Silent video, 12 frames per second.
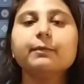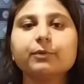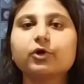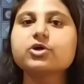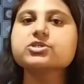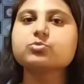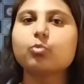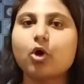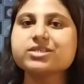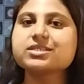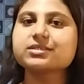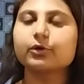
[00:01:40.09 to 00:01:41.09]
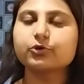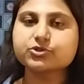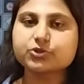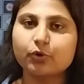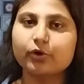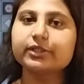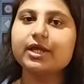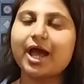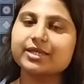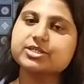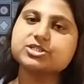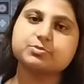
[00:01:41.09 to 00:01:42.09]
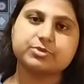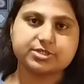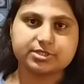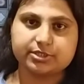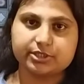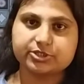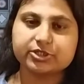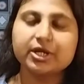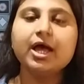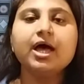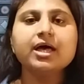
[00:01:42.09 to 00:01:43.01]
because boys scored the highest percentage.